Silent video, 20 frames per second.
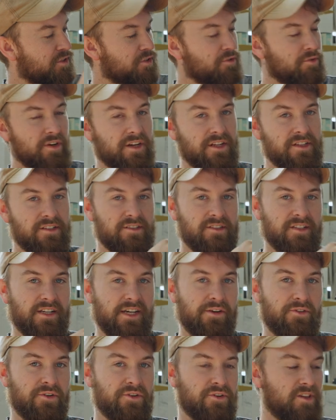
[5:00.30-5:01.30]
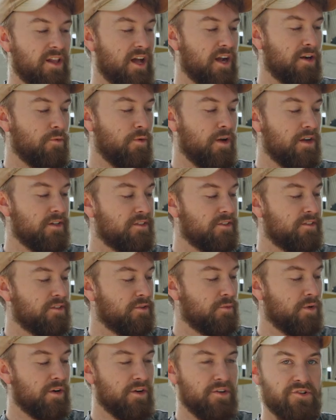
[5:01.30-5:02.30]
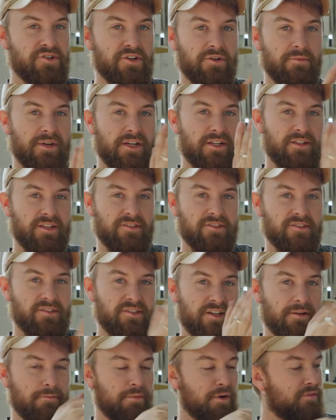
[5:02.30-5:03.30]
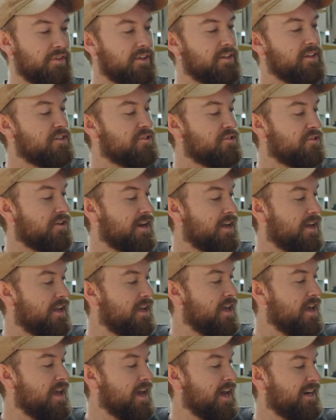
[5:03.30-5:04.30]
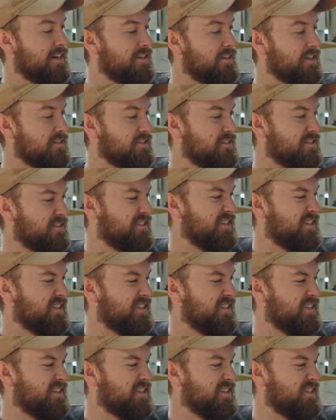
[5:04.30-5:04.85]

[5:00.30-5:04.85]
degrees counterclockwise to where it should be. It doesn't sit perfectly straight, and it doesn't